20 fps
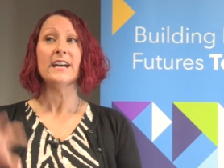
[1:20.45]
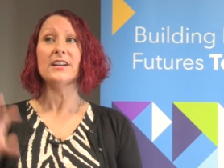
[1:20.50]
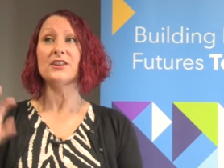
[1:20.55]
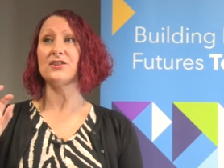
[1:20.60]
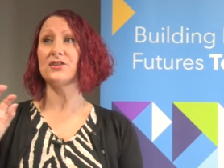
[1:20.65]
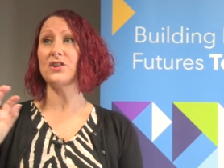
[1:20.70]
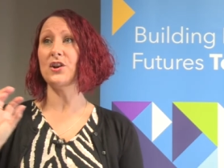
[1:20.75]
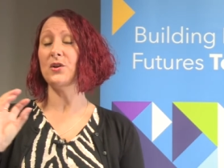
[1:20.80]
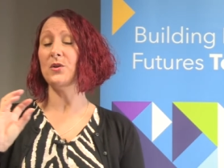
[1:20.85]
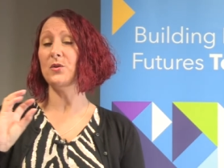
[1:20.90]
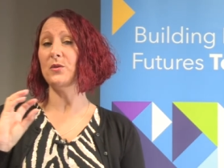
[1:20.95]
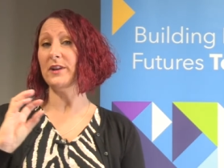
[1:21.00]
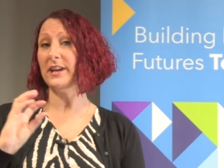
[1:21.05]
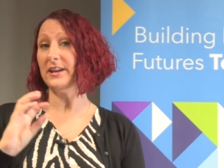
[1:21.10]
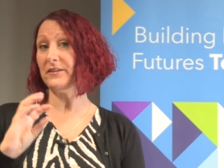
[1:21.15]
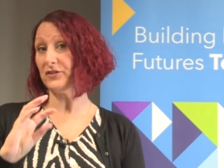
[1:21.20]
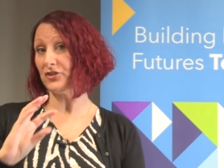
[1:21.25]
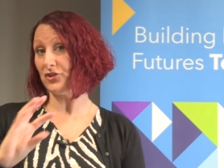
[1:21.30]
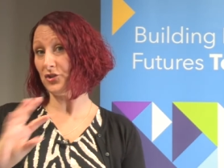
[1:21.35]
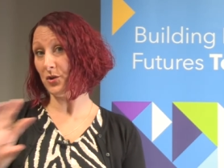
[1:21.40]
So
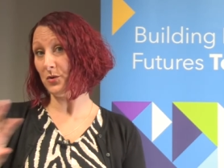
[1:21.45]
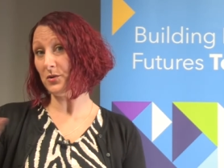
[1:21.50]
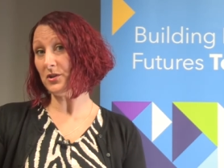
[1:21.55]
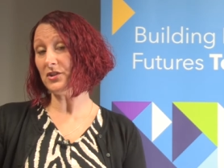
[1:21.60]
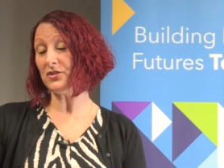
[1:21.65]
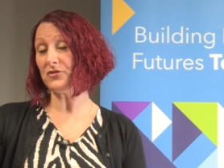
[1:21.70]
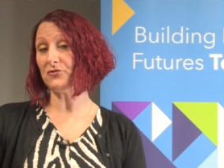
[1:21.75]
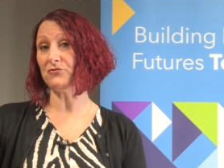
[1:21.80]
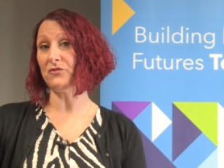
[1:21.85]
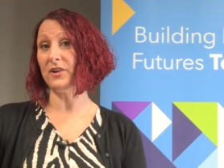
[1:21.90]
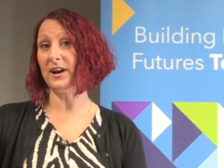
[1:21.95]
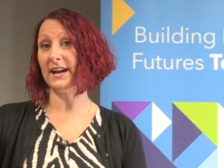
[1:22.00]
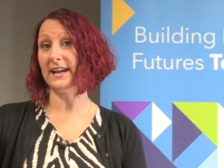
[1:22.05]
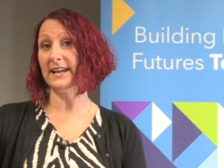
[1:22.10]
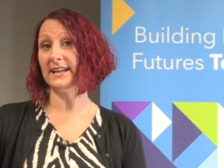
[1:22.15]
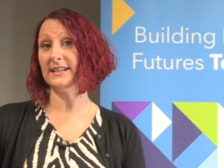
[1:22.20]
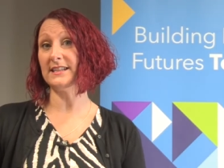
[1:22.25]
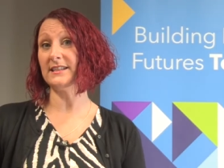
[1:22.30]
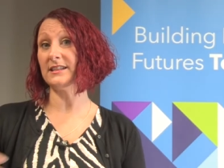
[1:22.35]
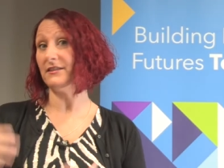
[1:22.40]
if students
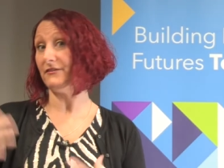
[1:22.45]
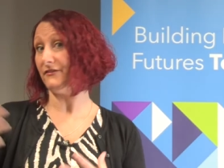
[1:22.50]
write